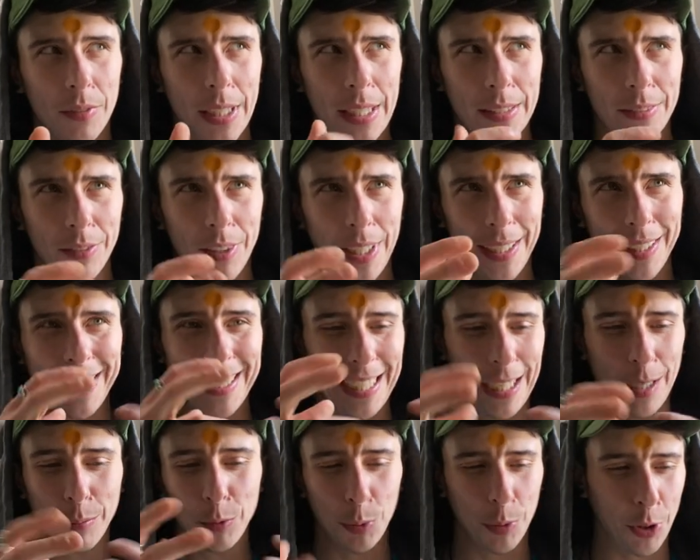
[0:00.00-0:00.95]
And like it
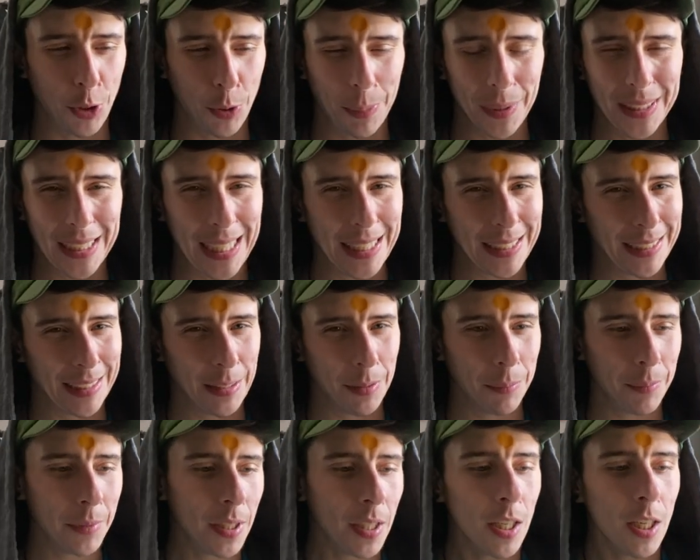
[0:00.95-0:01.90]
helps with your
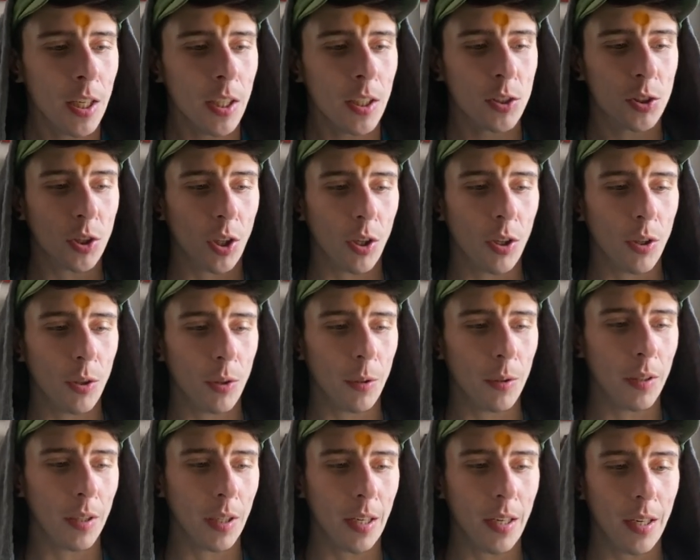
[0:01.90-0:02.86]
potassium.
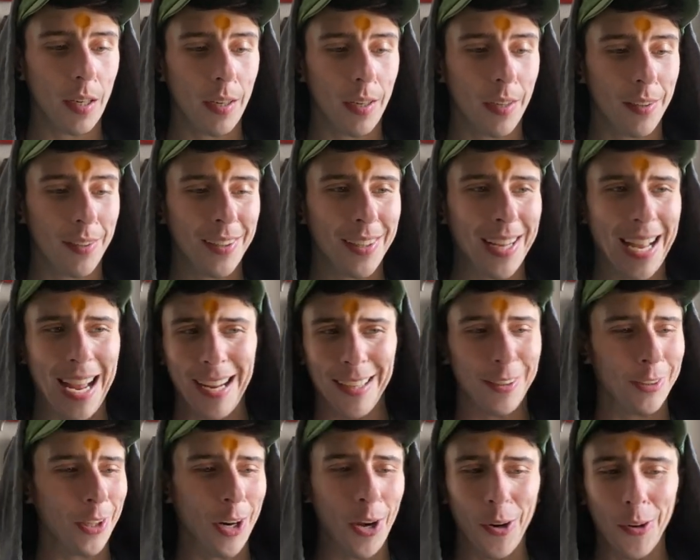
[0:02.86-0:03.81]
So I
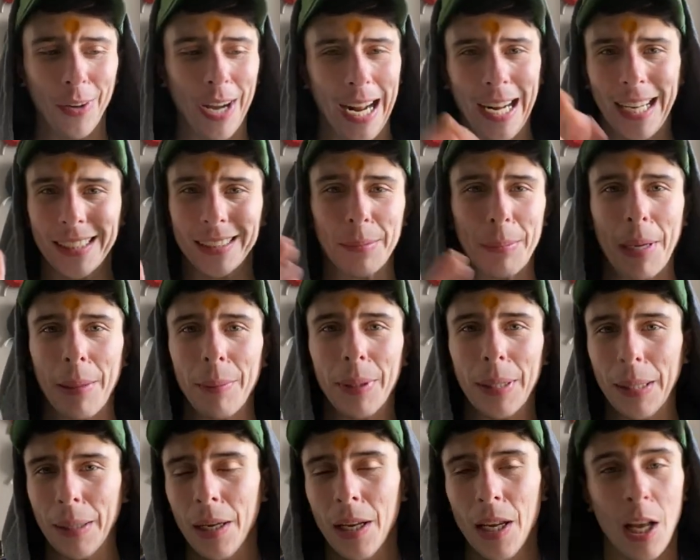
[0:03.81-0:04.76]
don't know. I guess
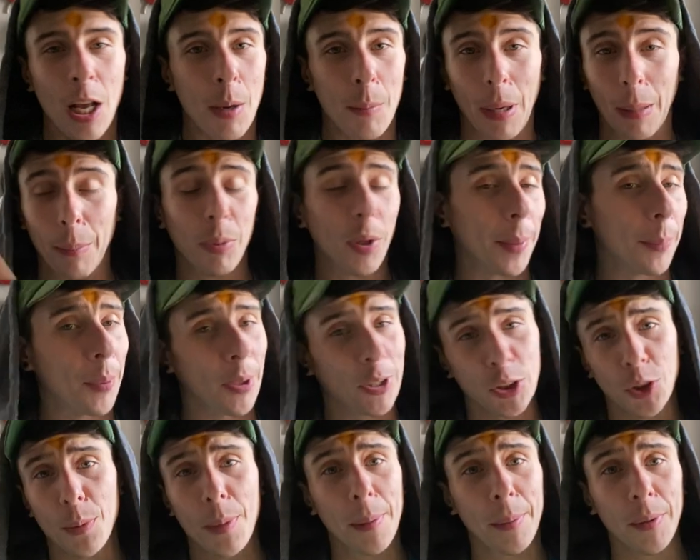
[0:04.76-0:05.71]
maybe my blood
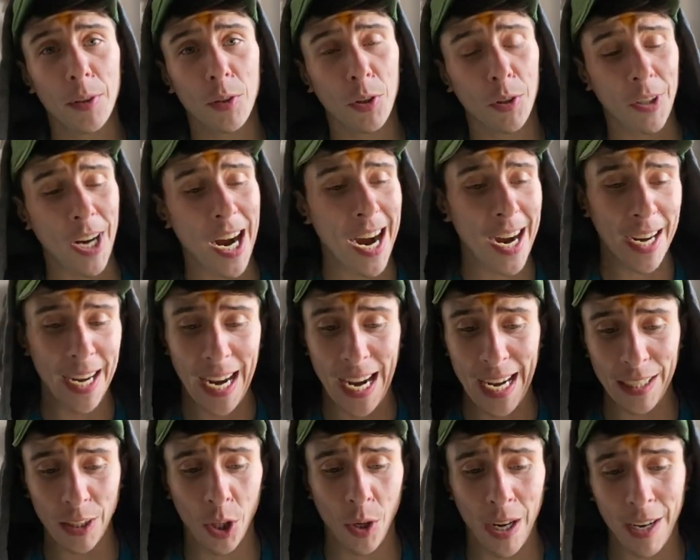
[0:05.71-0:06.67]
pressure may be a little high.
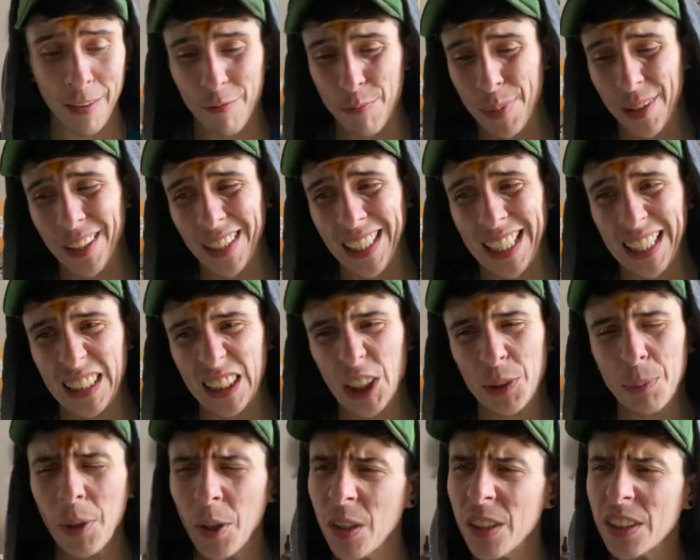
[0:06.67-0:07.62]
I know I've been
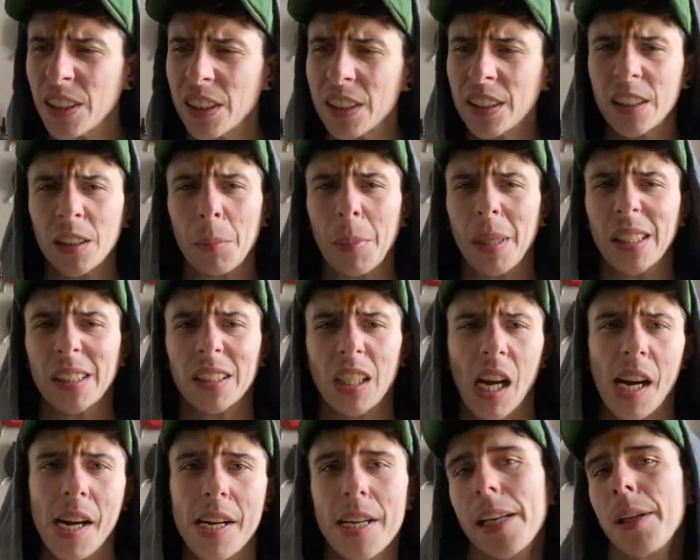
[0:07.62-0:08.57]
experiencing some
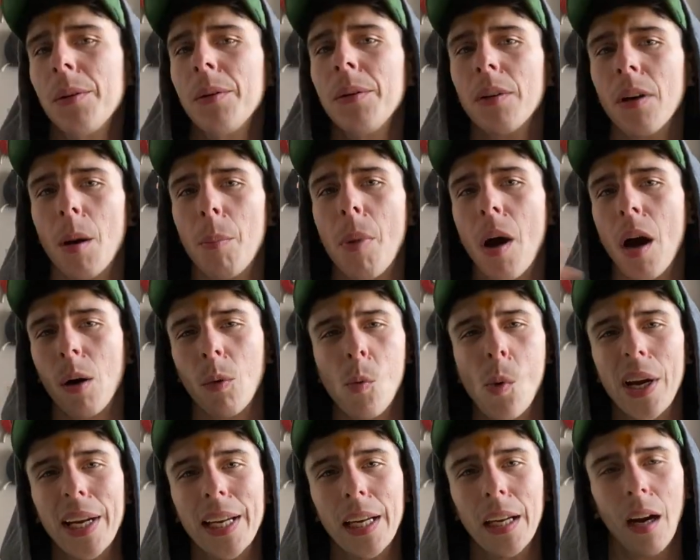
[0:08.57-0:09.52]
anxiety upon
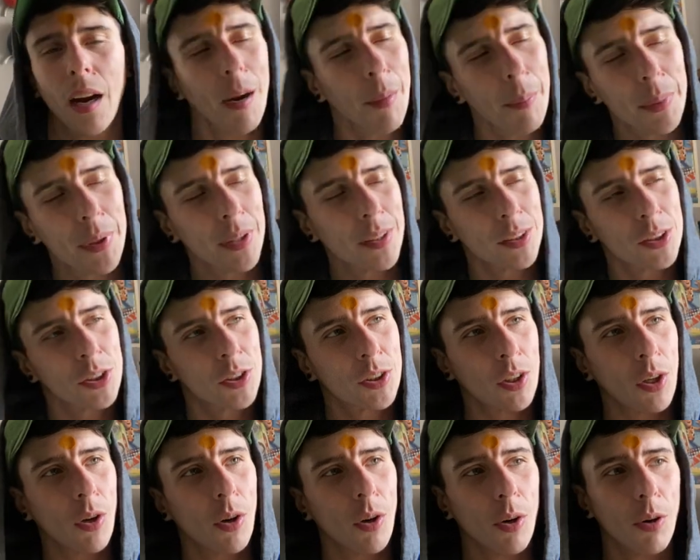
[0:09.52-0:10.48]
waking up.
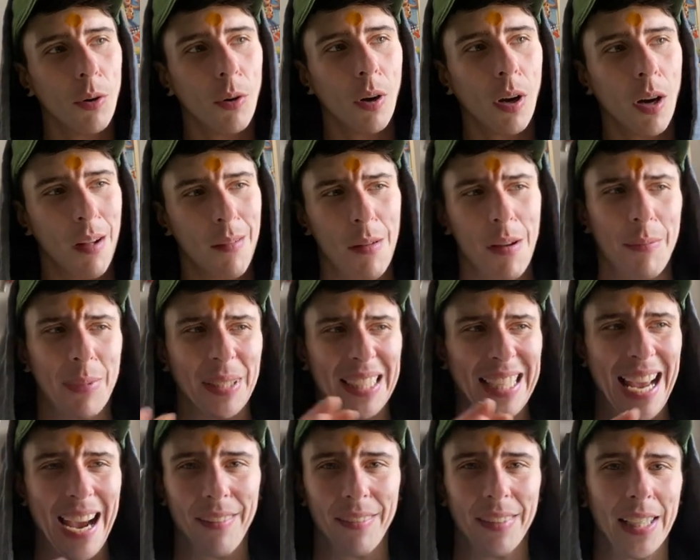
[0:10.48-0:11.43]
So I've been
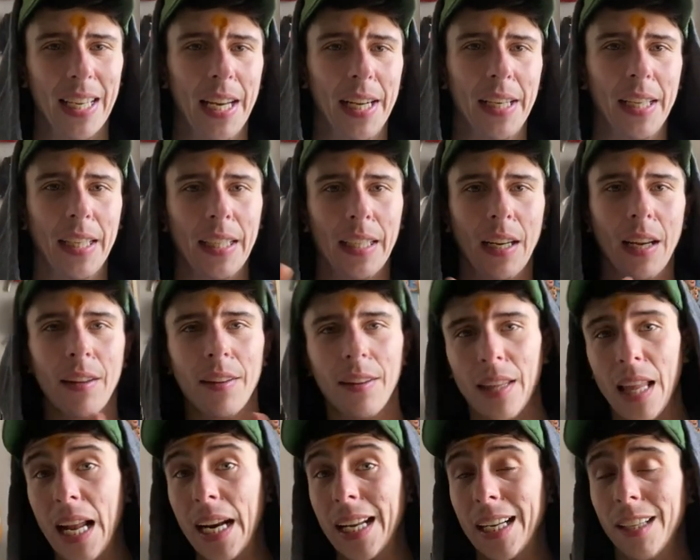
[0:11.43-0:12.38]
navigating
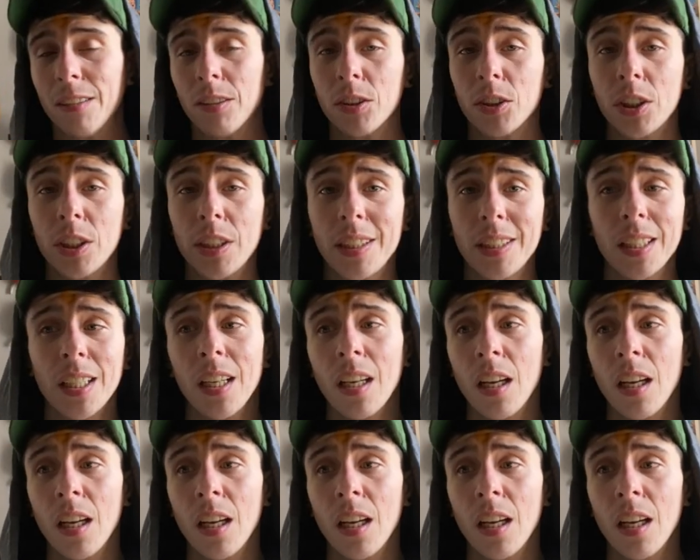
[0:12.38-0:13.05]
that energy.